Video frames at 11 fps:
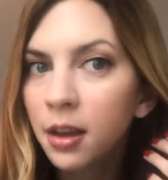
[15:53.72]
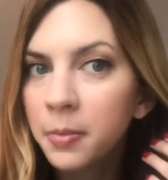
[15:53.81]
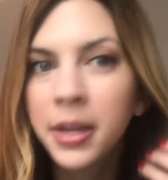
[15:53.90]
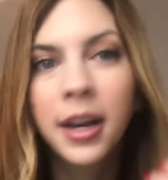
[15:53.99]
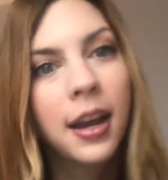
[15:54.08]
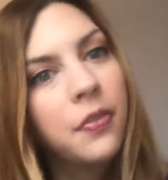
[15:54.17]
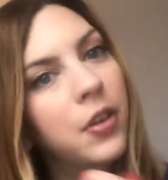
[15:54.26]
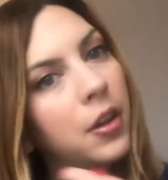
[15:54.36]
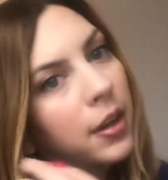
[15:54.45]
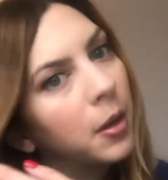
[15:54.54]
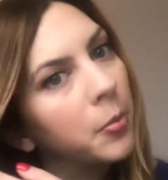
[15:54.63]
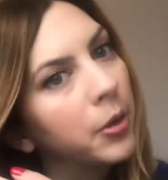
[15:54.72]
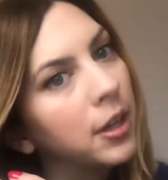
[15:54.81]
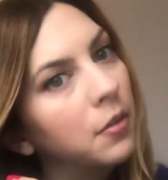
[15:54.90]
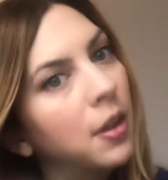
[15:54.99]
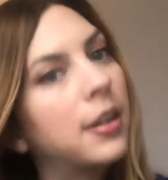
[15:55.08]
I mean, I feel like I'm
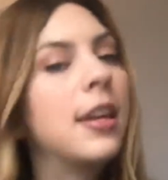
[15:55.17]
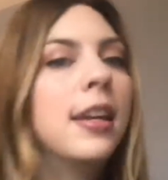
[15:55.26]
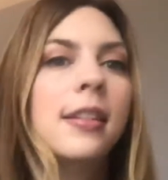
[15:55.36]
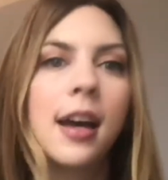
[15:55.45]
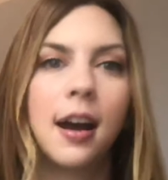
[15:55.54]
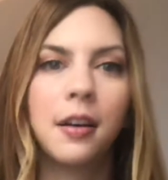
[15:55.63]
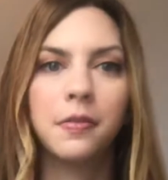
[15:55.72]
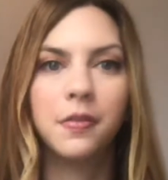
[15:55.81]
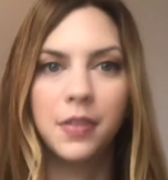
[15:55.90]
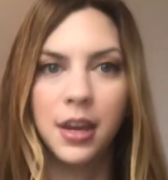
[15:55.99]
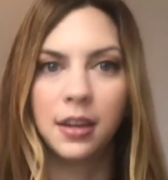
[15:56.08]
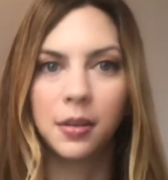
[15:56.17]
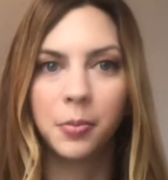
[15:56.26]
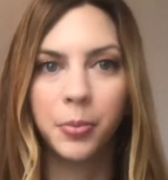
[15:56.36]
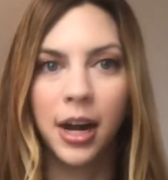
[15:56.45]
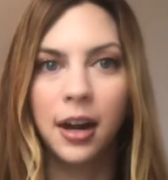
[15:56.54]
pretty lucky to have
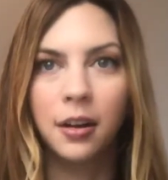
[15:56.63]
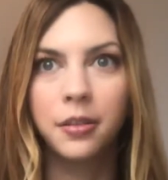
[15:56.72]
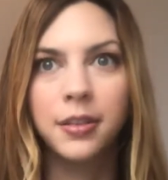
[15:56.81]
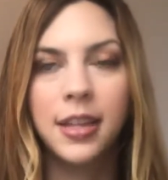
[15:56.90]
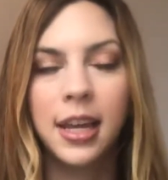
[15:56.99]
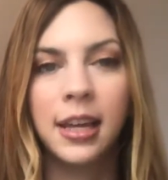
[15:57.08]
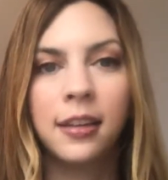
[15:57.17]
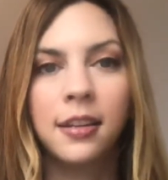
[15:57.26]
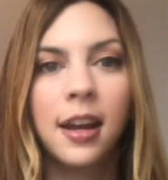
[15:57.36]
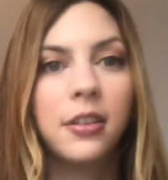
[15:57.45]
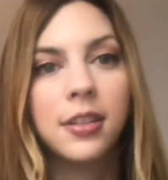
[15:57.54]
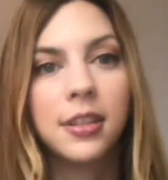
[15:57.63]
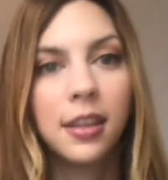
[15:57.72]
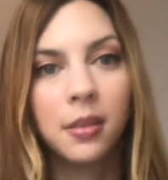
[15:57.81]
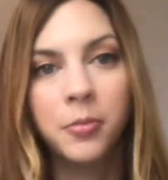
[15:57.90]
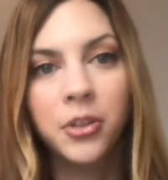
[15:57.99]
thick brows, and I just
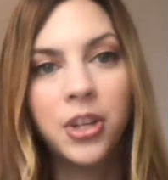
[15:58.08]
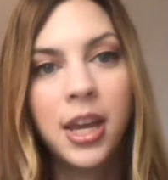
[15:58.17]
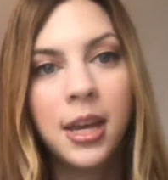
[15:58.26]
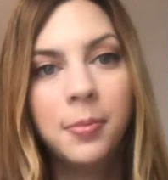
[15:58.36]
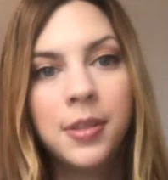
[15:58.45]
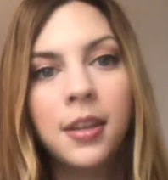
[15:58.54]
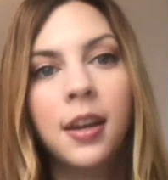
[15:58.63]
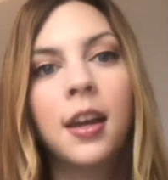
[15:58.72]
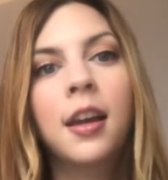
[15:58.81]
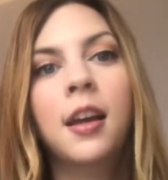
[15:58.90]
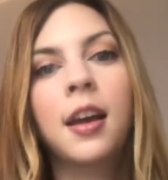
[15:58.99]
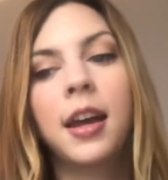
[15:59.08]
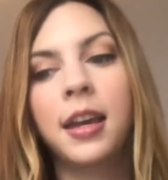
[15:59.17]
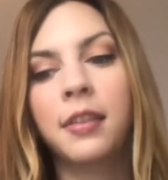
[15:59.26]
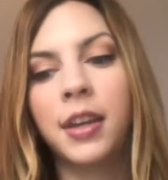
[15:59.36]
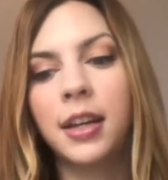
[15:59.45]
get them shaped.
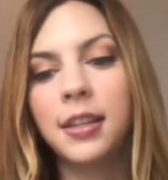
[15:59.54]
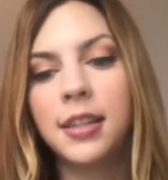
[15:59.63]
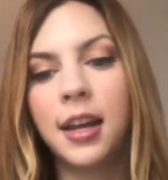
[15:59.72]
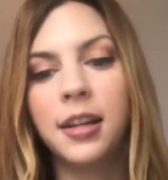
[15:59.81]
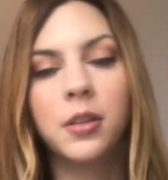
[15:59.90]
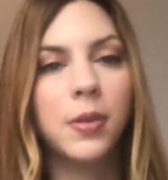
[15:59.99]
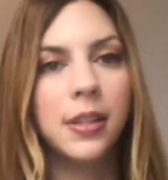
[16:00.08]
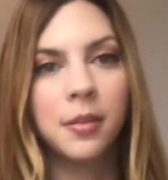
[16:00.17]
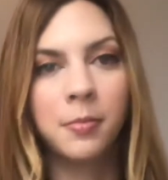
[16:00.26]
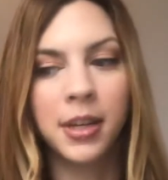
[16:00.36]
And like I said, I tweeze them